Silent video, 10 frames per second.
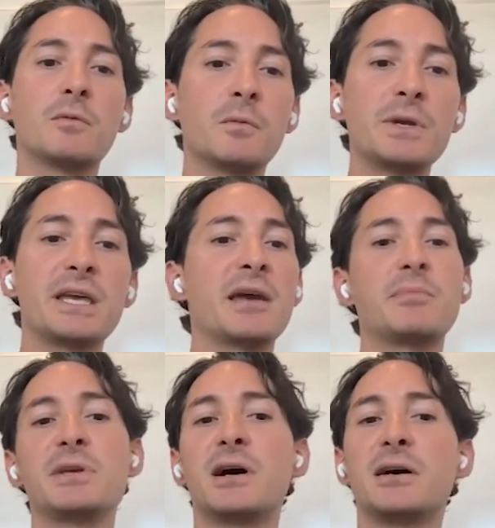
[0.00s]
We can't
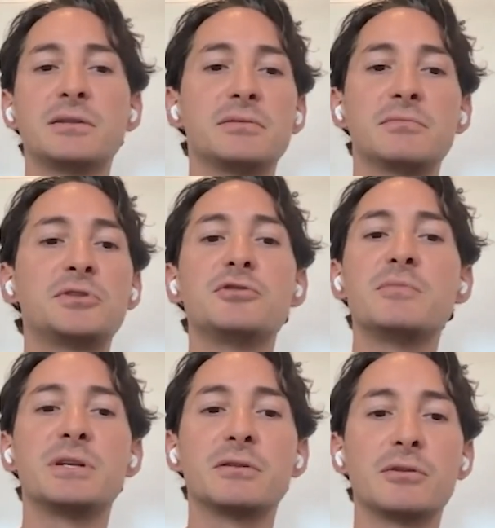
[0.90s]
be on Zoom
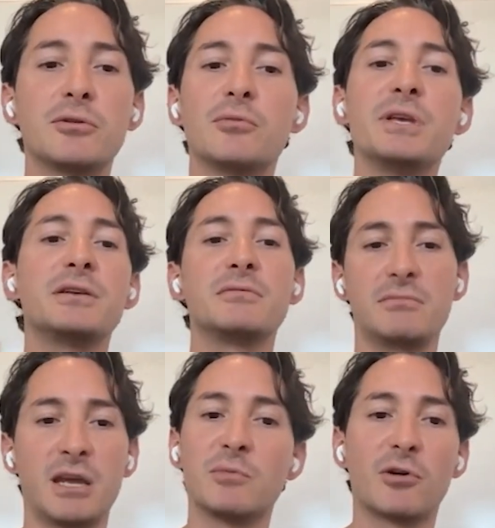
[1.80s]
and Google Meet
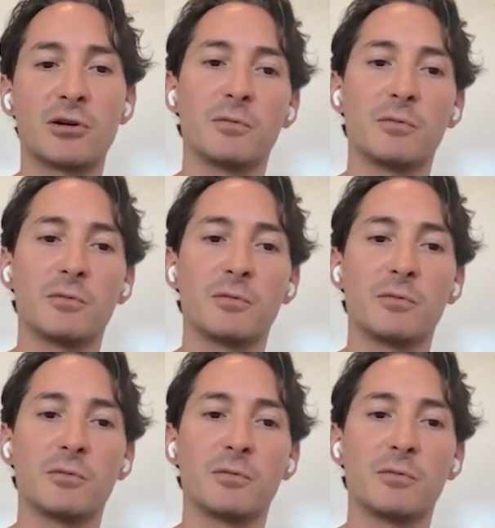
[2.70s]
anymore.